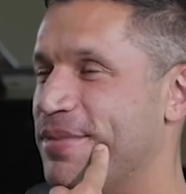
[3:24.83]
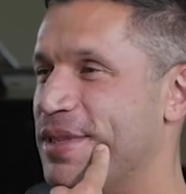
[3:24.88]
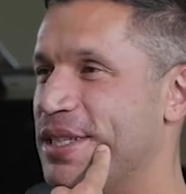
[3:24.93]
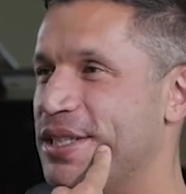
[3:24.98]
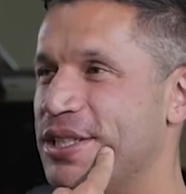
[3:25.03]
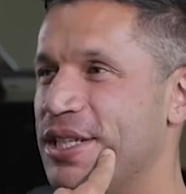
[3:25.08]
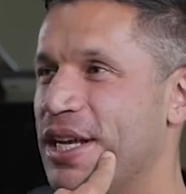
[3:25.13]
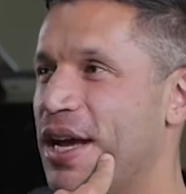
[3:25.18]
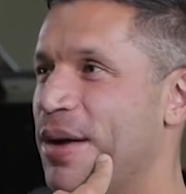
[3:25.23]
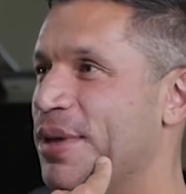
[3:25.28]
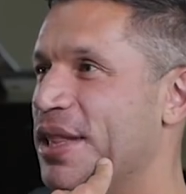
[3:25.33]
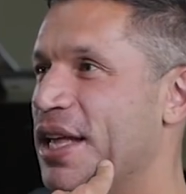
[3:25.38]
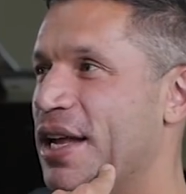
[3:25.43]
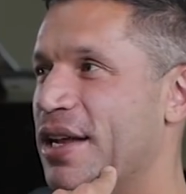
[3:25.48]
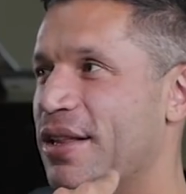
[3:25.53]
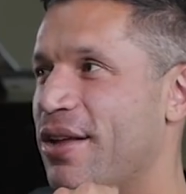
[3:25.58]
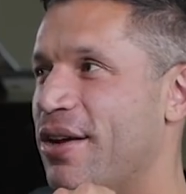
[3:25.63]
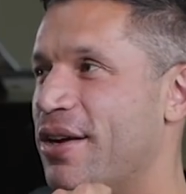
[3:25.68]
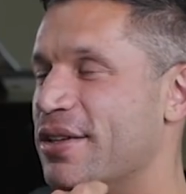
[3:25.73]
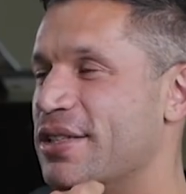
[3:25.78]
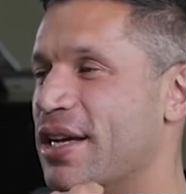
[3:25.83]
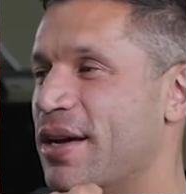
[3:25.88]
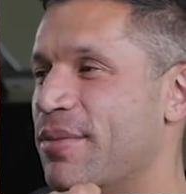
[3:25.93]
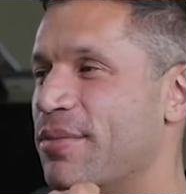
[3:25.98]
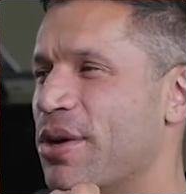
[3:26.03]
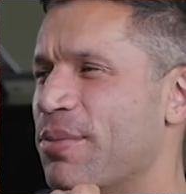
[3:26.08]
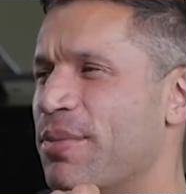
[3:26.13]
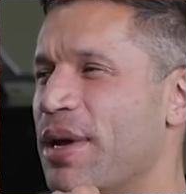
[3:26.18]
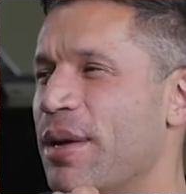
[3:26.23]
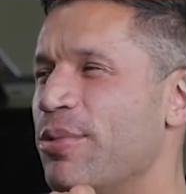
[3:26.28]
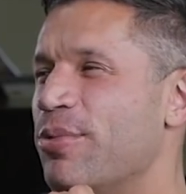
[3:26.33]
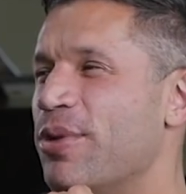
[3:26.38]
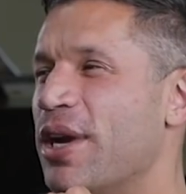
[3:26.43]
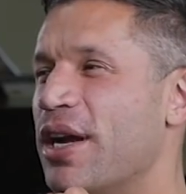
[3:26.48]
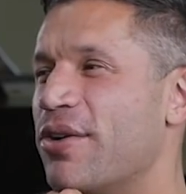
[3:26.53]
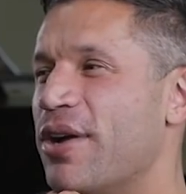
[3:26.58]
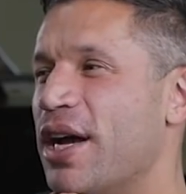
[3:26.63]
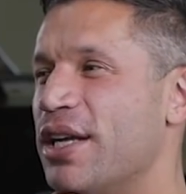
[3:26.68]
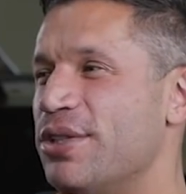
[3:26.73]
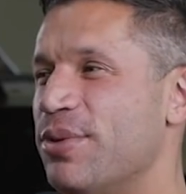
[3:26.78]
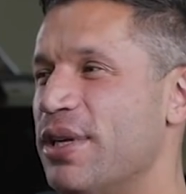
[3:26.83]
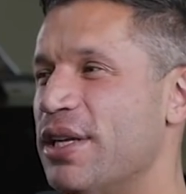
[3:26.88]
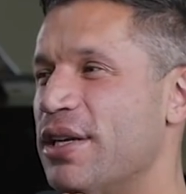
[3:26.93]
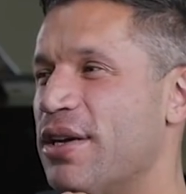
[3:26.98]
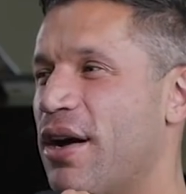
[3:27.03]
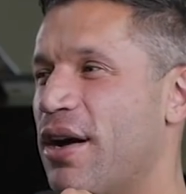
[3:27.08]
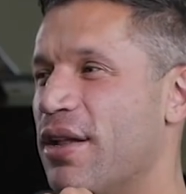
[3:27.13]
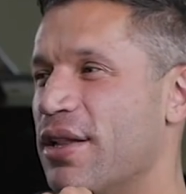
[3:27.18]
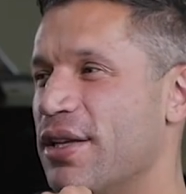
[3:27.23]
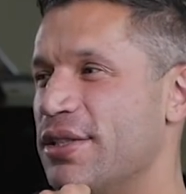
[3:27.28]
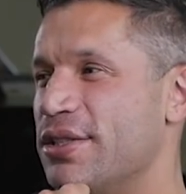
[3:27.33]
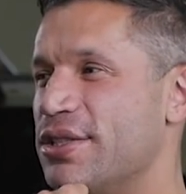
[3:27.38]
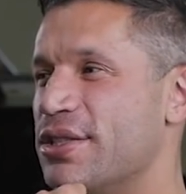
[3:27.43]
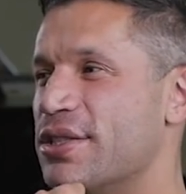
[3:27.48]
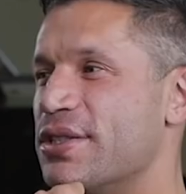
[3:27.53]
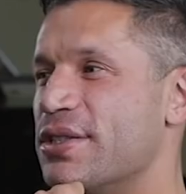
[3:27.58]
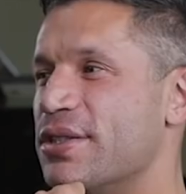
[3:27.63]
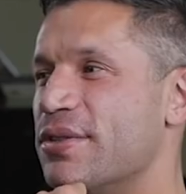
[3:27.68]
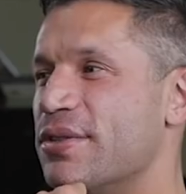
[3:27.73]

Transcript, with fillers: She got me that a long time ago. Maybe when I graduated college.